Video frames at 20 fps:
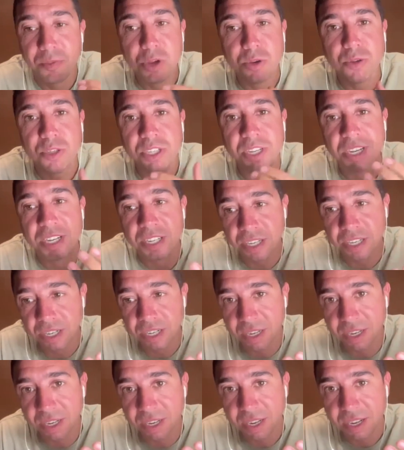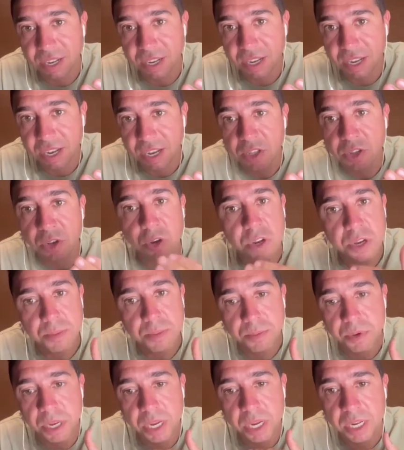musician a
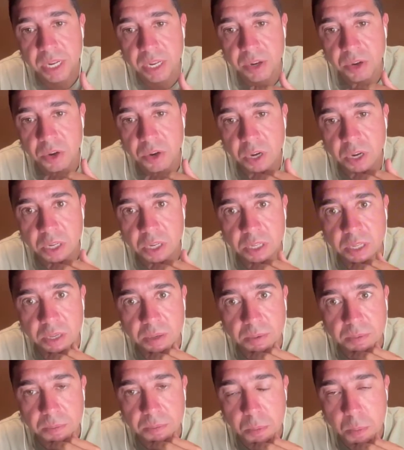dying breed in Ireland?